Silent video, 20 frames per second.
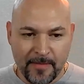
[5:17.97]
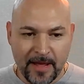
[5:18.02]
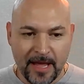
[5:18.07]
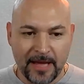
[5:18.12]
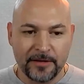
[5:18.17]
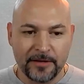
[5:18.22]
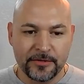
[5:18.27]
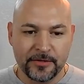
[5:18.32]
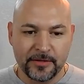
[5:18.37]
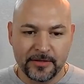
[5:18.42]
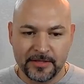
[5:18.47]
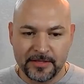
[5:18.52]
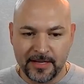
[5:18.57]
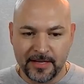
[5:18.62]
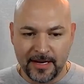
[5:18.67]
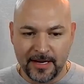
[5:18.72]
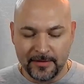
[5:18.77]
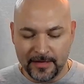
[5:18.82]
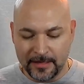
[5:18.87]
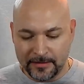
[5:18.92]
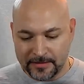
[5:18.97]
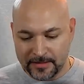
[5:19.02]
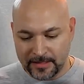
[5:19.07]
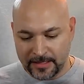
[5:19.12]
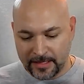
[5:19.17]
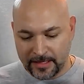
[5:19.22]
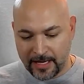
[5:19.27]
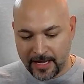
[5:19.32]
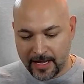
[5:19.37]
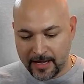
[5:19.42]
manager at the time, and I was
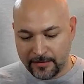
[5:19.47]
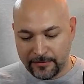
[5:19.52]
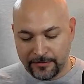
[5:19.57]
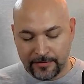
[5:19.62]
like, hey,